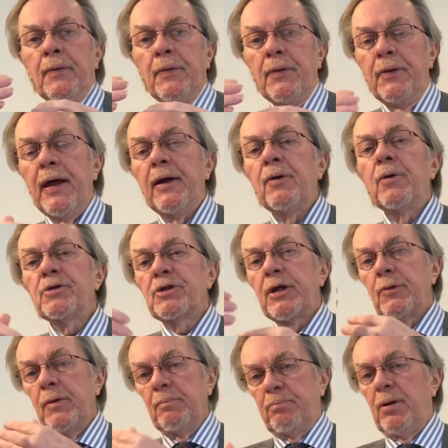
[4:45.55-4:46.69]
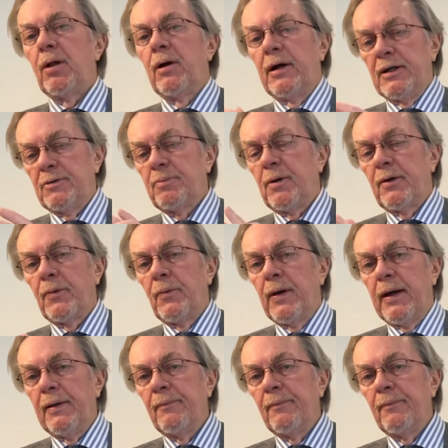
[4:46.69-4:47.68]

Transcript: That also implies, by the way,